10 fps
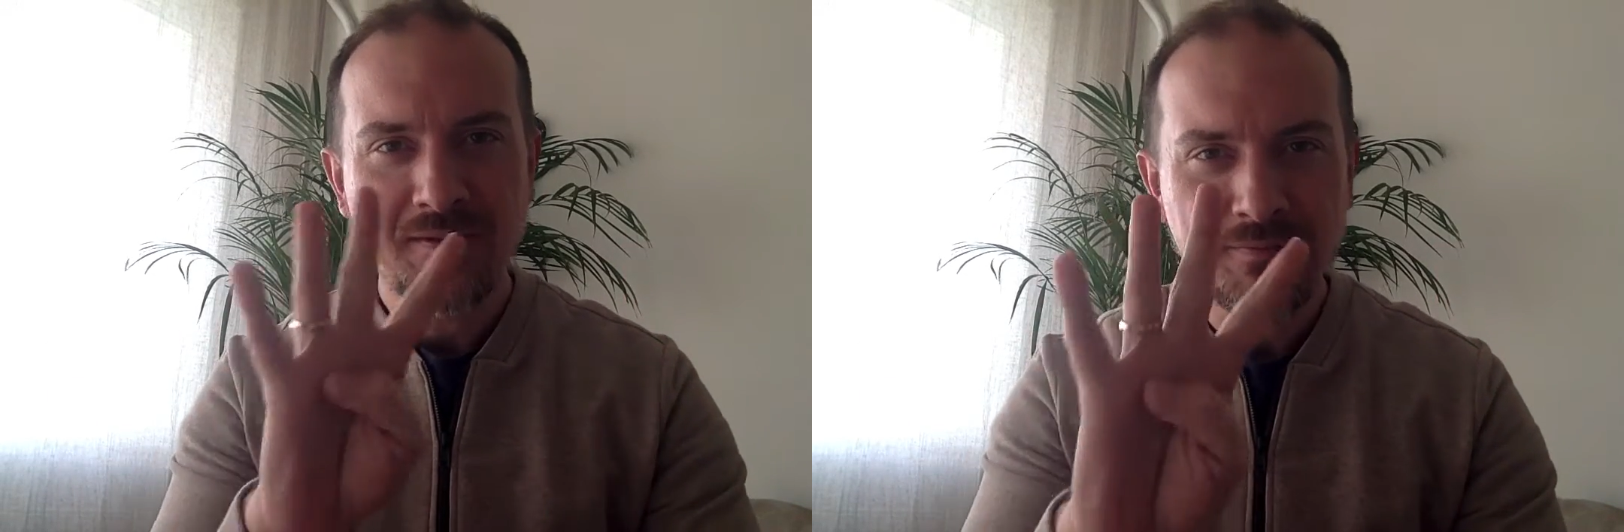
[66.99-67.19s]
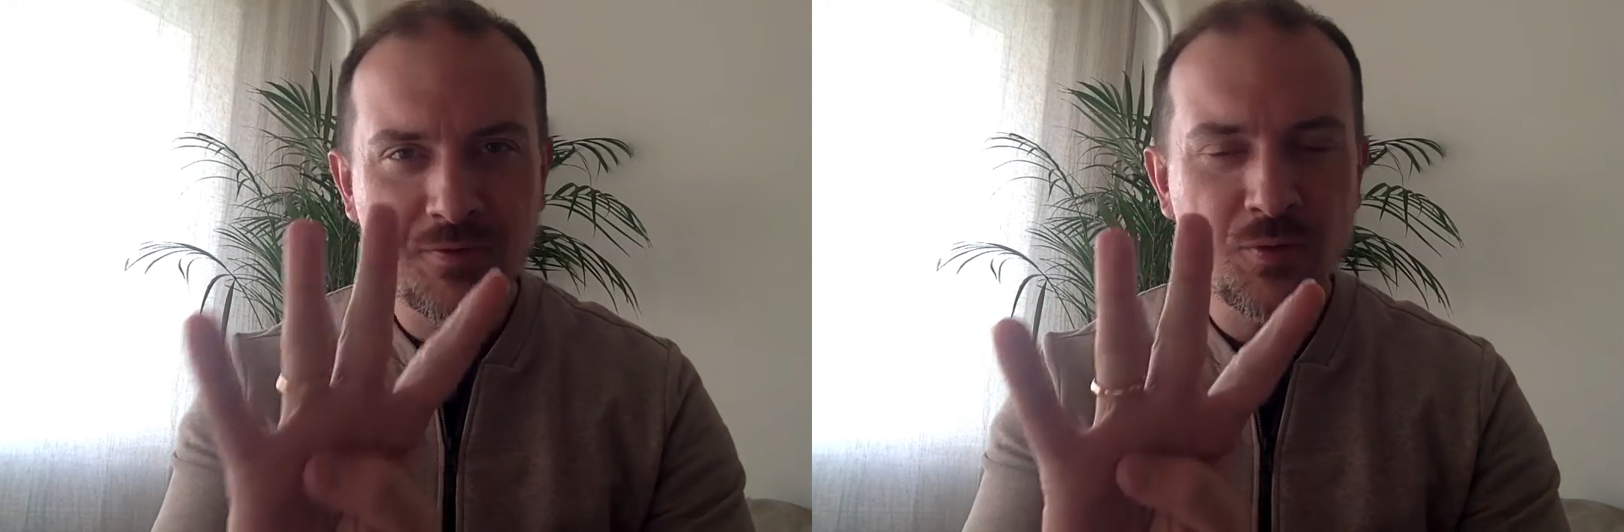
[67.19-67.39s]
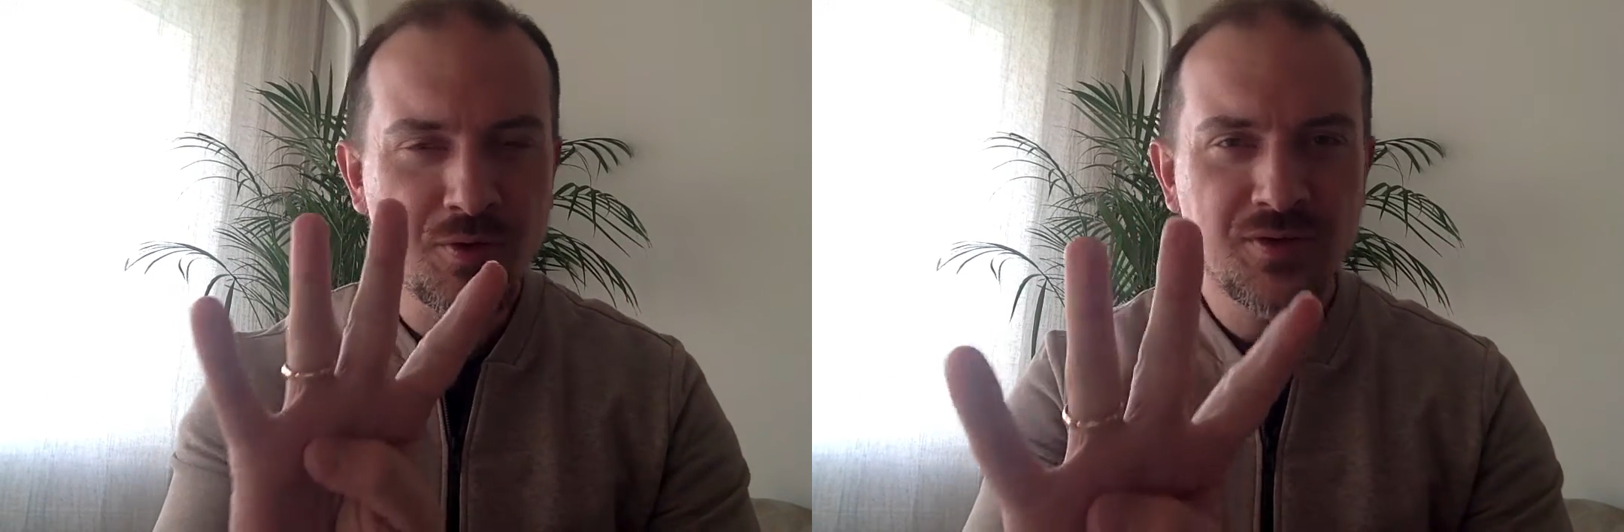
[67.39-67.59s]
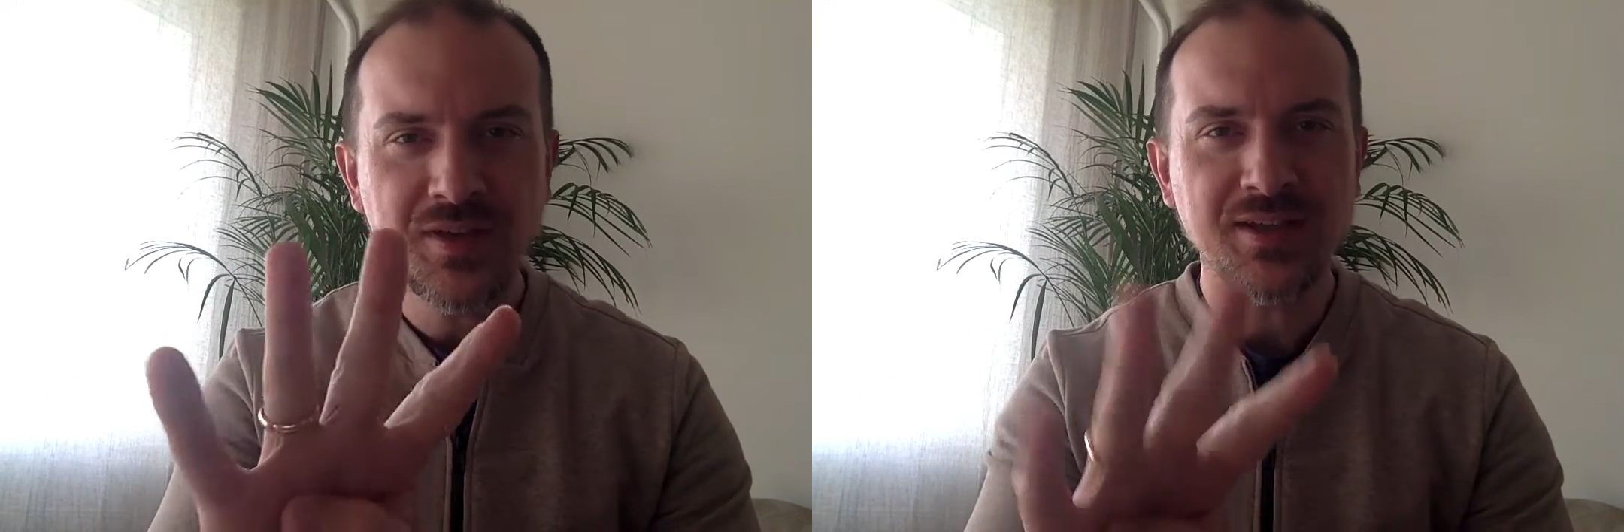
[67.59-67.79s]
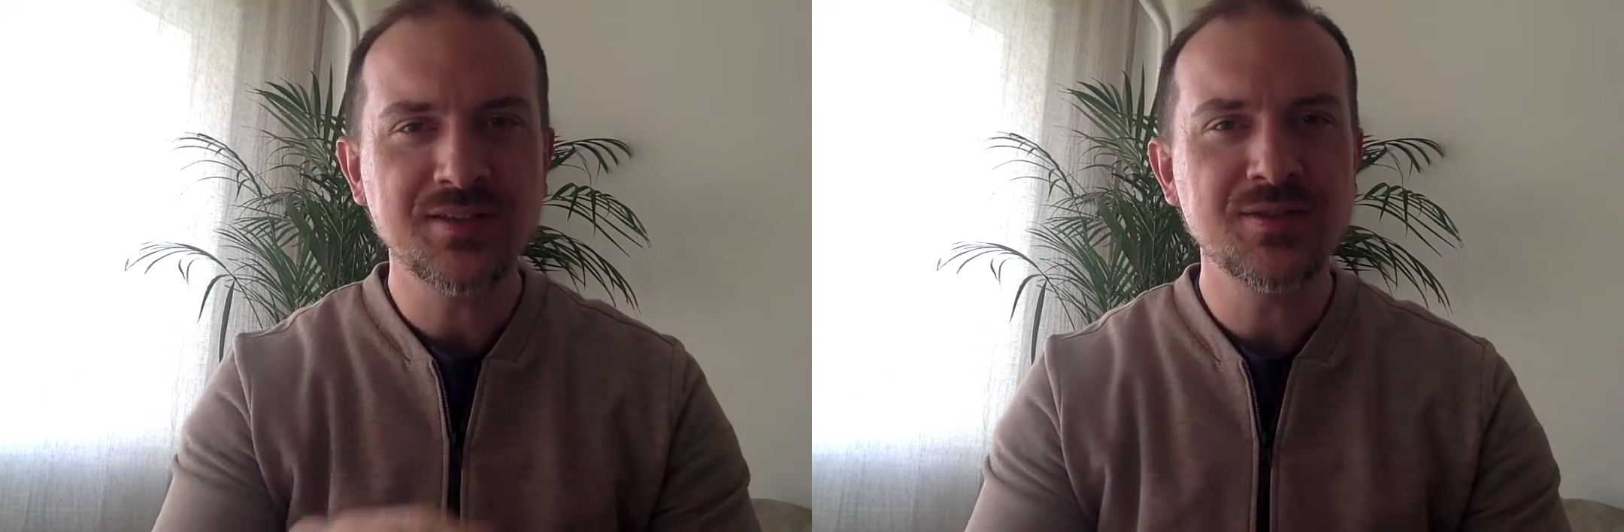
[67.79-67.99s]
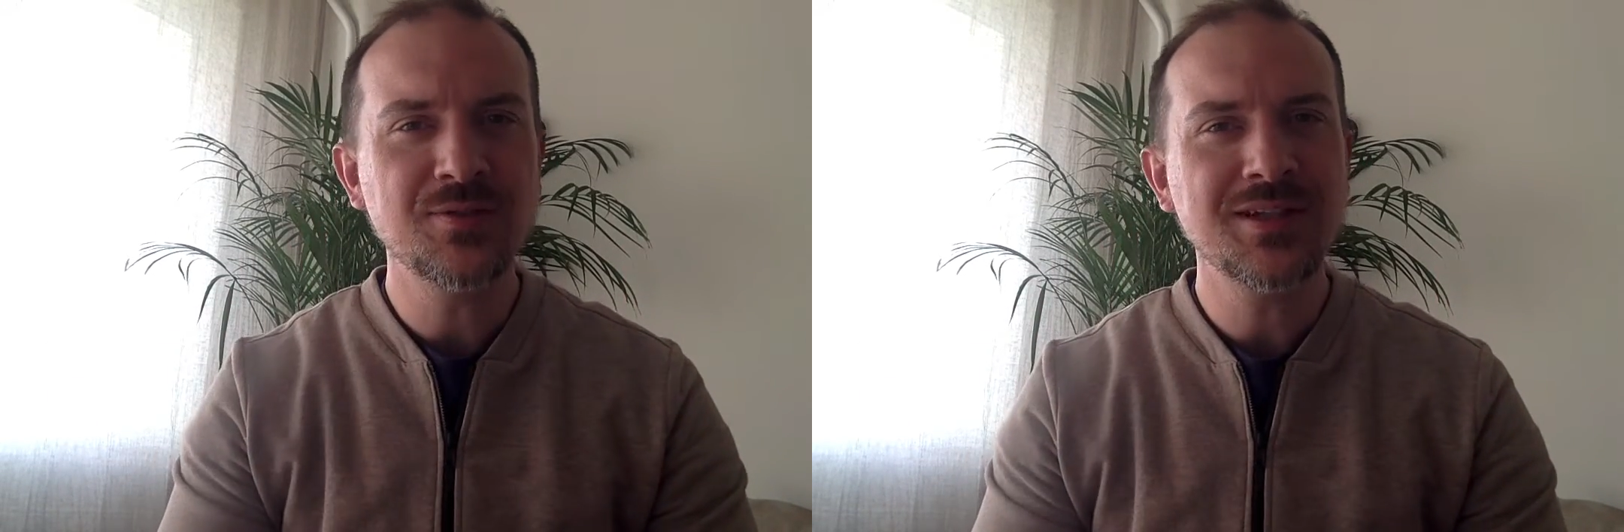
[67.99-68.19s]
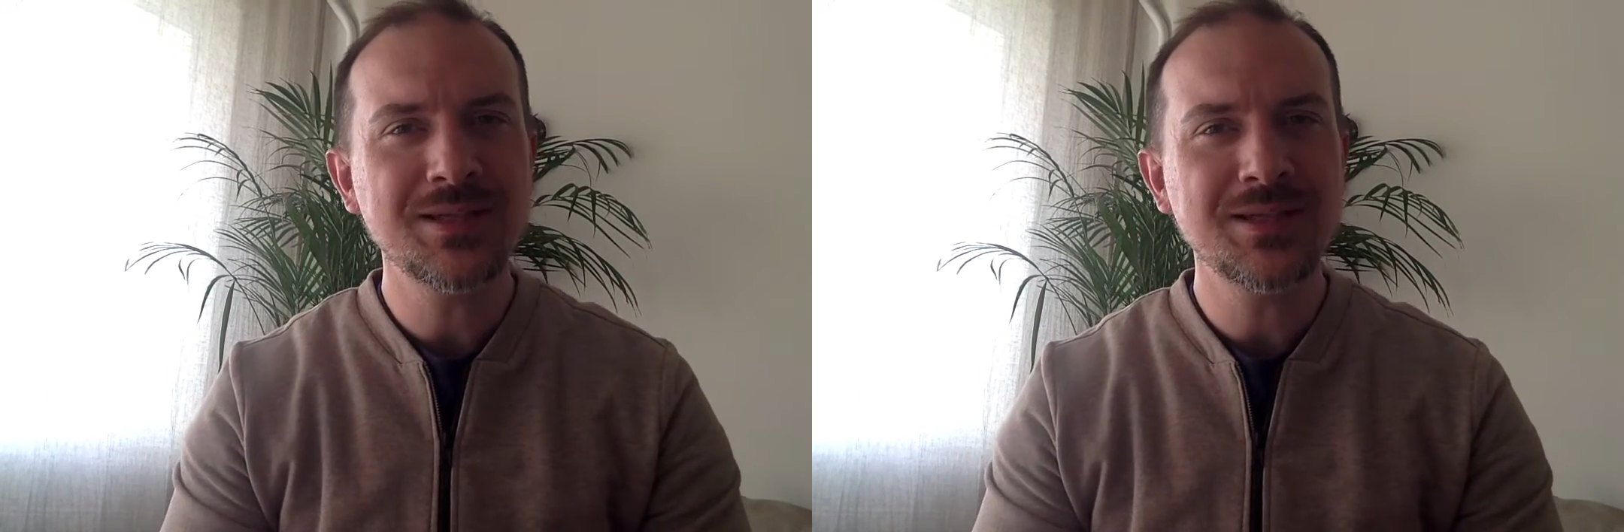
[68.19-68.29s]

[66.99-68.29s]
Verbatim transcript: Four things you can